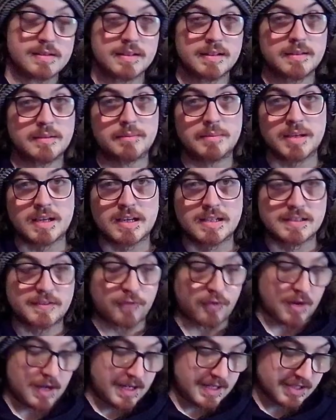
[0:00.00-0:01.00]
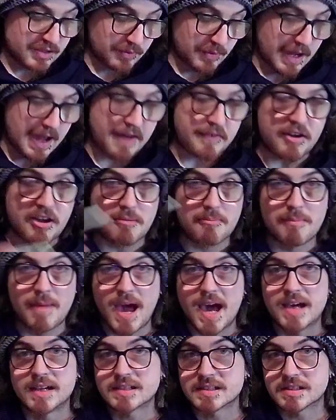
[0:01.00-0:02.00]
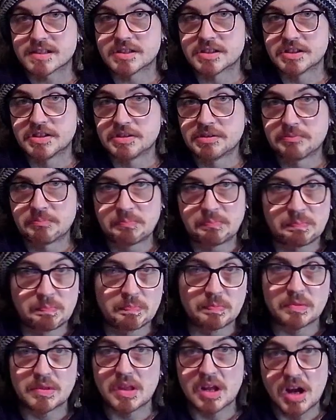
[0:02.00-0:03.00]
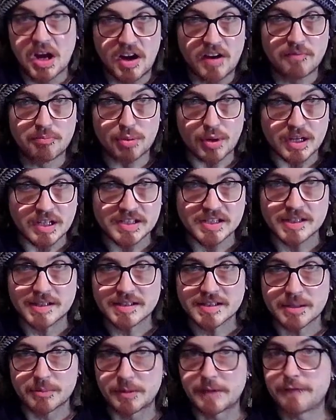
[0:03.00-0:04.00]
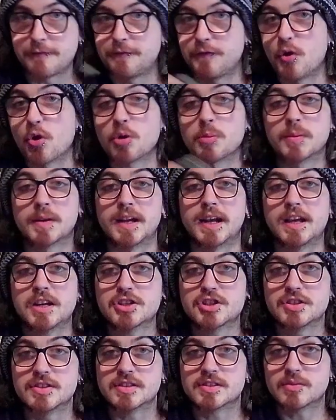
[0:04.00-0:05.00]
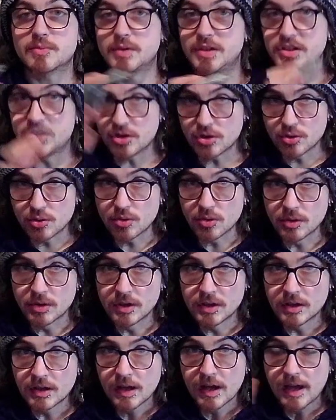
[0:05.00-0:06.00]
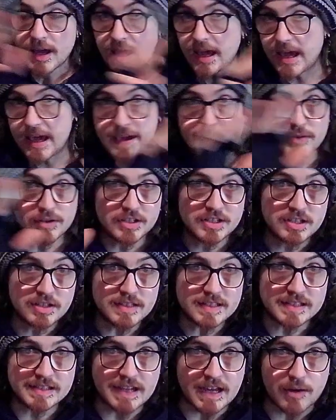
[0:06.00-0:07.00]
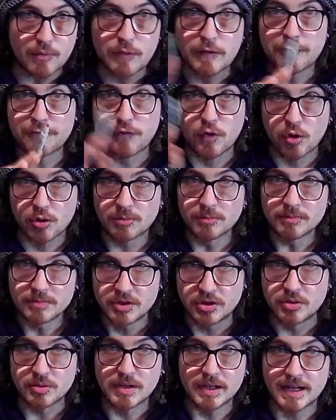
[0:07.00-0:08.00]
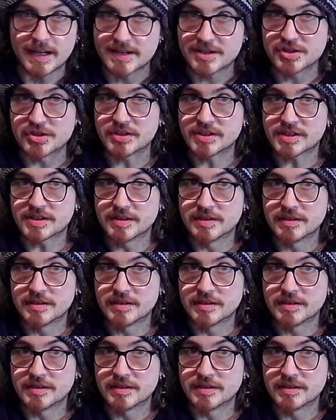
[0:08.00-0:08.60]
Because for us, we have a mass of brain cells, and we form connections. We do, even to this day, we form new connections,